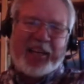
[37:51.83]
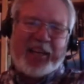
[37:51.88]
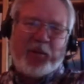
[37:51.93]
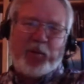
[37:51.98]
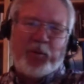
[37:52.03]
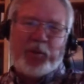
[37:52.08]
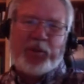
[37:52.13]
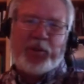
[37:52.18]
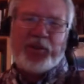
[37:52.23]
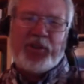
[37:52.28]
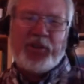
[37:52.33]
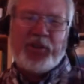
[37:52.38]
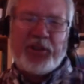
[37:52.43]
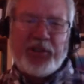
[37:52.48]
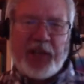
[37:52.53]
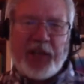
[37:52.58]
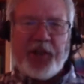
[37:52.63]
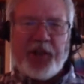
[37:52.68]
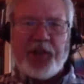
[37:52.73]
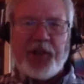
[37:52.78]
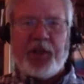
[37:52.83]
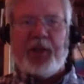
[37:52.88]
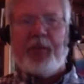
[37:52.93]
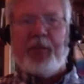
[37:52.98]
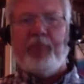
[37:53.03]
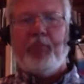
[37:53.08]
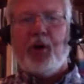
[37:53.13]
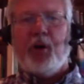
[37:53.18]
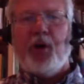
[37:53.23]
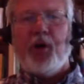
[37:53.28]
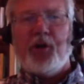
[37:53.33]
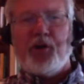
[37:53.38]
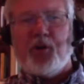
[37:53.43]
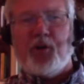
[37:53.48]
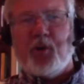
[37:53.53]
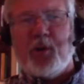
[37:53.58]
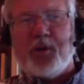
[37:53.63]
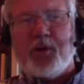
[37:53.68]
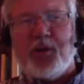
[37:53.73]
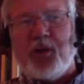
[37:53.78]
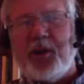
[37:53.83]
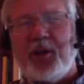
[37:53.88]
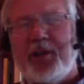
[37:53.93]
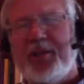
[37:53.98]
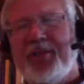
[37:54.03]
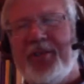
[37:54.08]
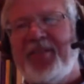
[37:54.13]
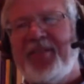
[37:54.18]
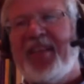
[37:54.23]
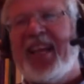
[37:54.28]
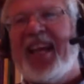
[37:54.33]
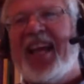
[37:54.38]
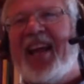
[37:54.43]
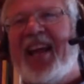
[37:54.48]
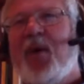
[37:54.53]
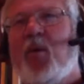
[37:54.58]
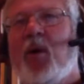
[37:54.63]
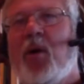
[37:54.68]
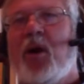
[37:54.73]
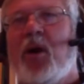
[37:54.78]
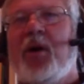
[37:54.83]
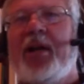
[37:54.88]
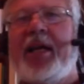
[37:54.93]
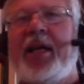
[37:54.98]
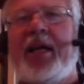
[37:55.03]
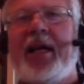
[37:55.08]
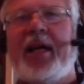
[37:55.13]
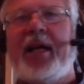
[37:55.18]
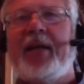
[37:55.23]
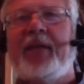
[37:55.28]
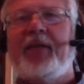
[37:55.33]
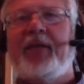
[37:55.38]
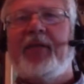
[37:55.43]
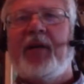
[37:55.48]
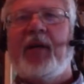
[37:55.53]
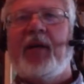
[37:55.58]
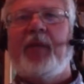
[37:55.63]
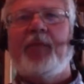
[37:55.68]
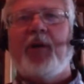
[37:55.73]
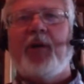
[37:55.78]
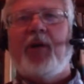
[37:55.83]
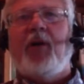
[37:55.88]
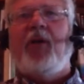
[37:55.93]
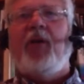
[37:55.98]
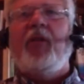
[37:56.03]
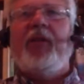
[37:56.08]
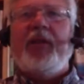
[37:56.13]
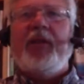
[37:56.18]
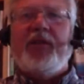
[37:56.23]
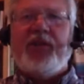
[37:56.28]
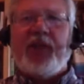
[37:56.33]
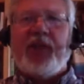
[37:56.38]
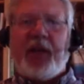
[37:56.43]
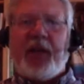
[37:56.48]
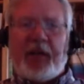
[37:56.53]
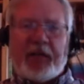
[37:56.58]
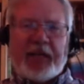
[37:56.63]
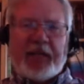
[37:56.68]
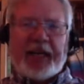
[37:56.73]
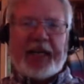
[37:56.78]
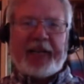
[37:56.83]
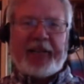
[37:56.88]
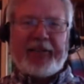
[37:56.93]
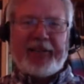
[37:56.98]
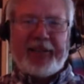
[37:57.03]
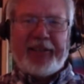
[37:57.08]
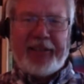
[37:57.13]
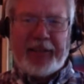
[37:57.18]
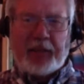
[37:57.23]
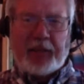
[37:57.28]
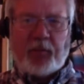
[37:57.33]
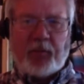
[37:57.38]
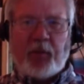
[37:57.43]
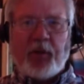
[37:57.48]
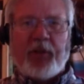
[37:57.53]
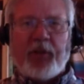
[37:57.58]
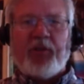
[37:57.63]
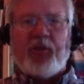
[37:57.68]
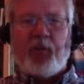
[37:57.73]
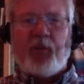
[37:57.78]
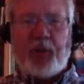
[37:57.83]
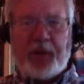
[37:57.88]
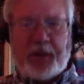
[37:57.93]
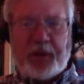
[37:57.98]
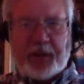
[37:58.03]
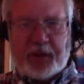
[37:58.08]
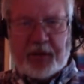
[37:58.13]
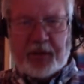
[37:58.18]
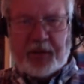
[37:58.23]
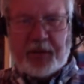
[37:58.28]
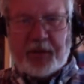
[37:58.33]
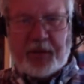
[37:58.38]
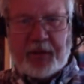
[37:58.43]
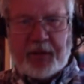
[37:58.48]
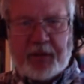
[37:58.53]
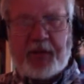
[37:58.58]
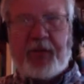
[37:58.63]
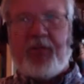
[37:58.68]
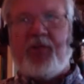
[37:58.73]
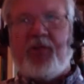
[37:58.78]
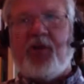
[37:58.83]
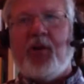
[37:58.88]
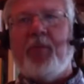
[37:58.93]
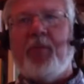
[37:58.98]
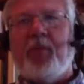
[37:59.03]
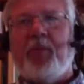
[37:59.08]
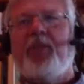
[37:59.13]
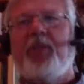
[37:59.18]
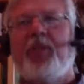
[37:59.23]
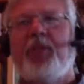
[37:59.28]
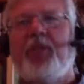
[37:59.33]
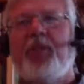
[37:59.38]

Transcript: was stationed in Bern, Switzerland, where he had developed all these contacts and networks with Germans.